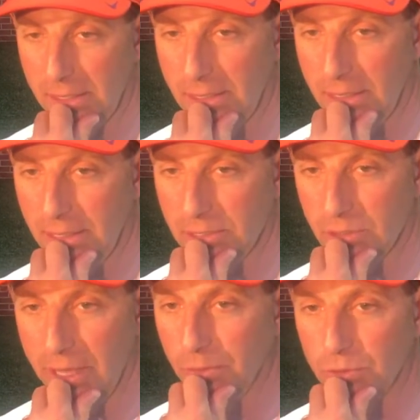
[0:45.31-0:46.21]
and
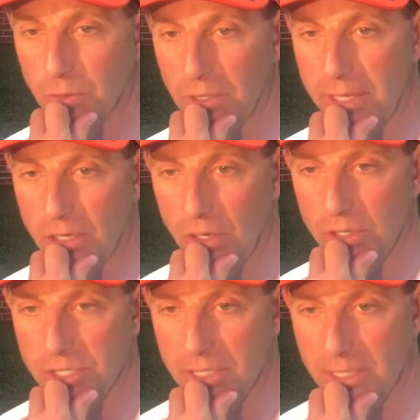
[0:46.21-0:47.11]
so that was really
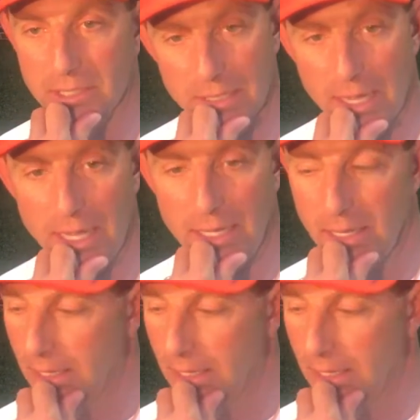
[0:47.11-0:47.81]
encouraging. And today,